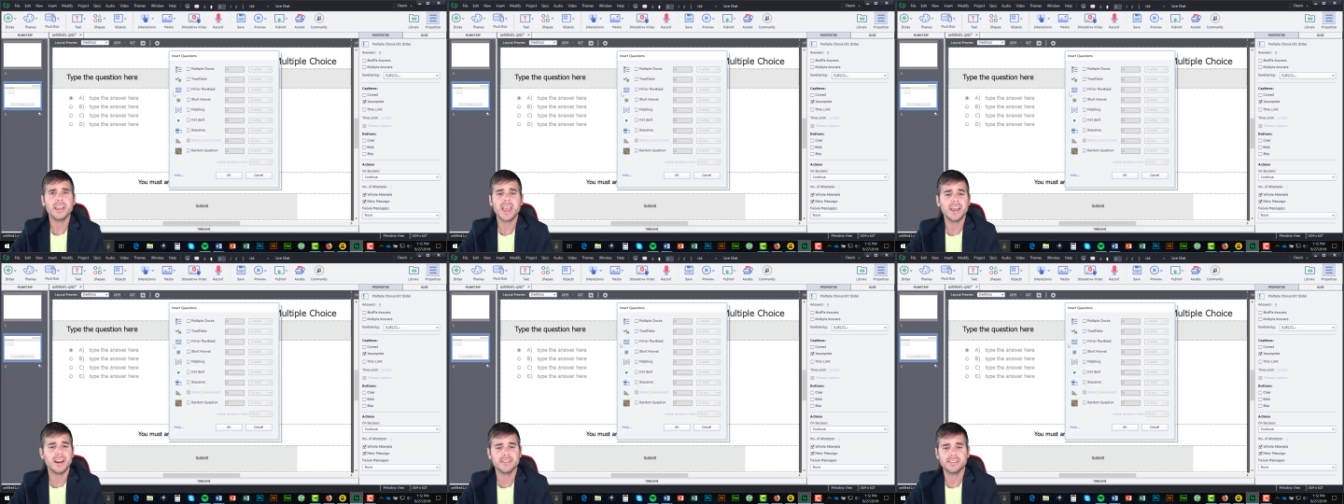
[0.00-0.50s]

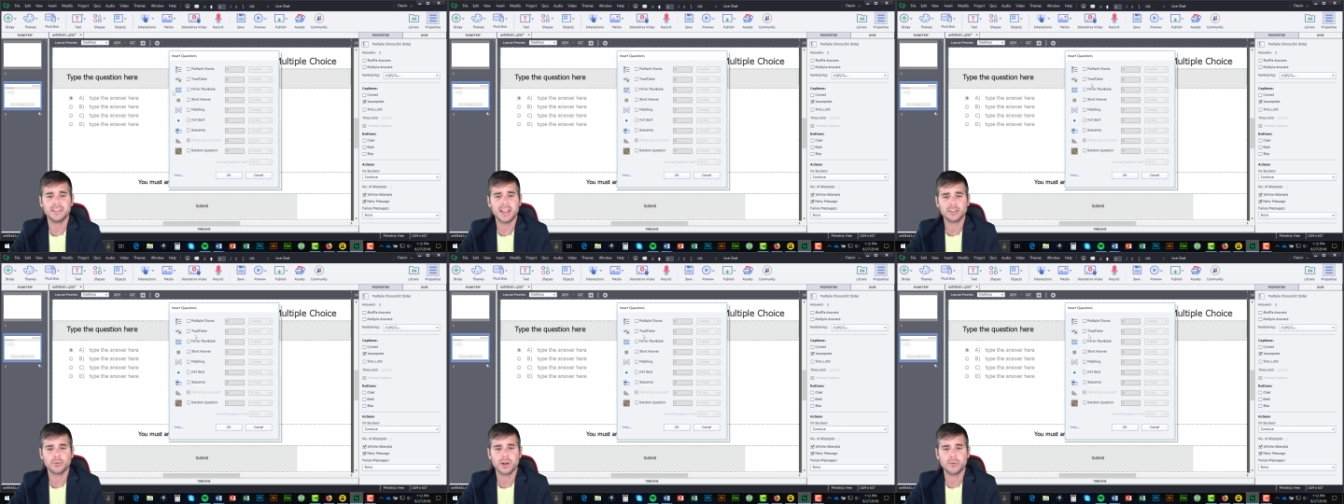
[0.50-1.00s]
Again, I
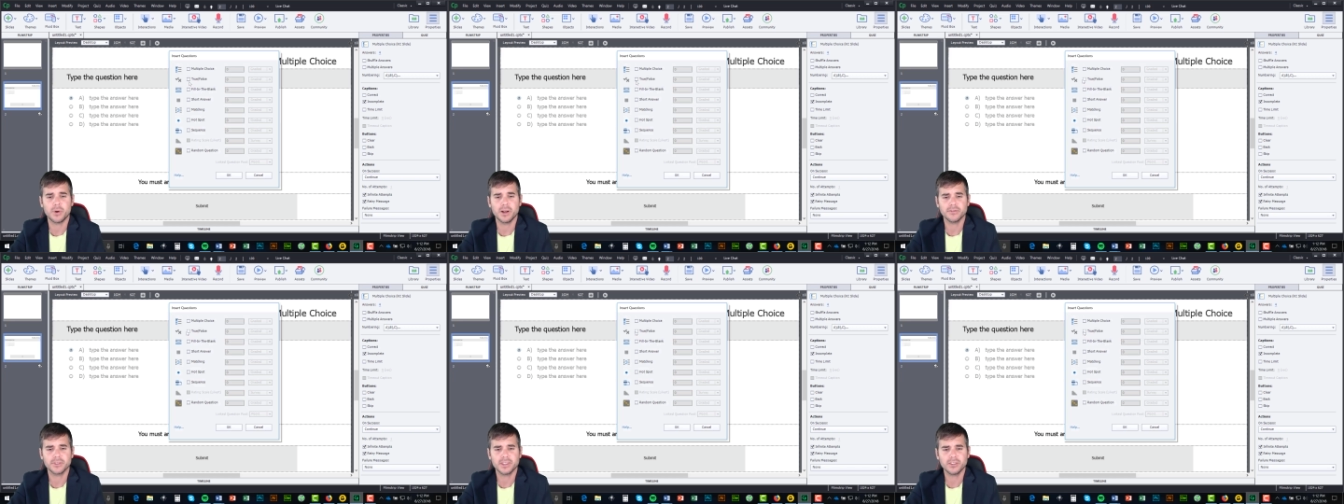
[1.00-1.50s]
select what I
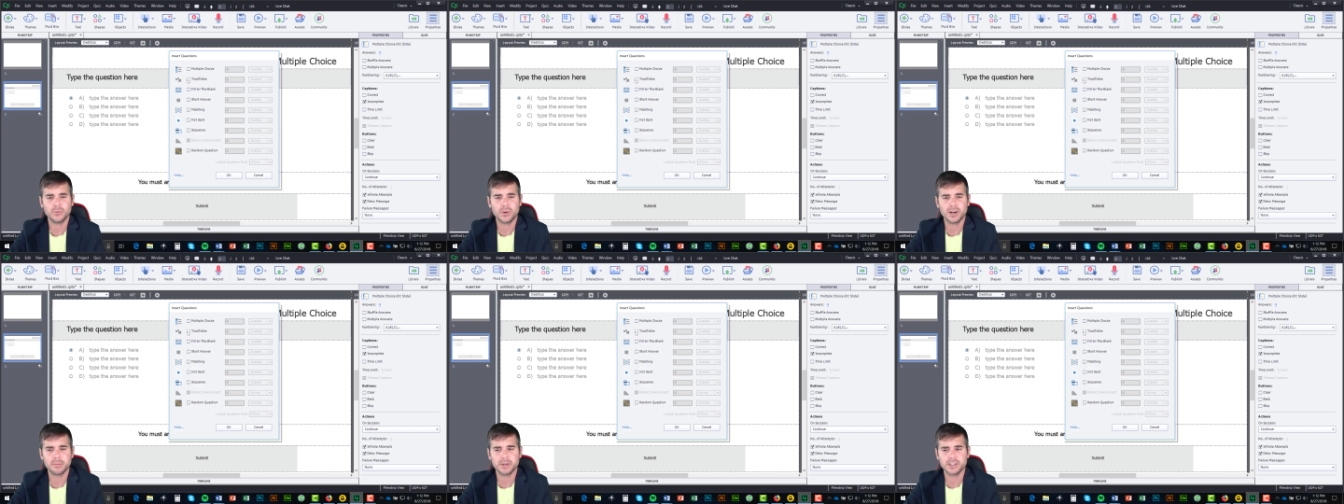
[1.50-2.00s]
want. For this
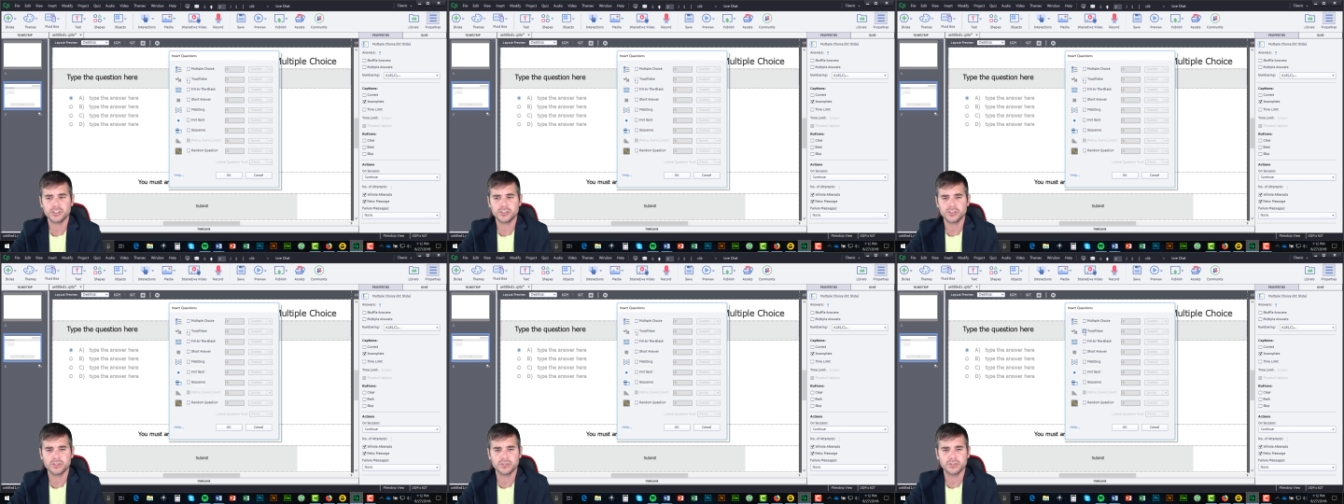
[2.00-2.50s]
one, I'm going to
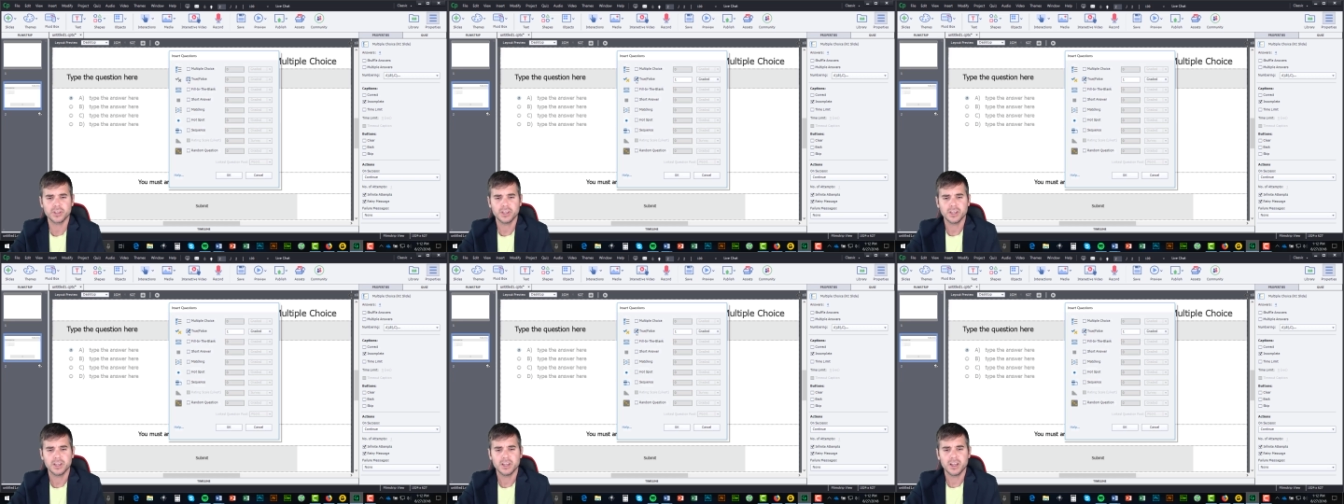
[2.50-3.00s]
choose